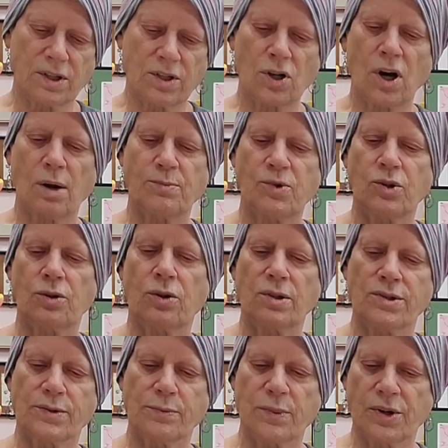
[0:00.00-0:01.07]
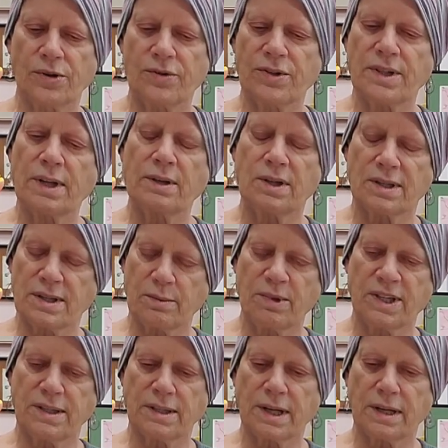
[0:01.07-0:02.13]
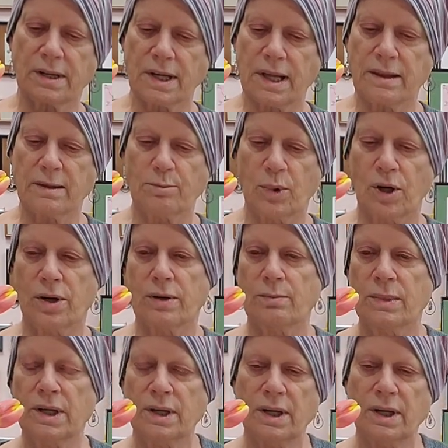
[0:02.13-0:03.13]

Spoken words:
top should also mirror to some extent at the bottom.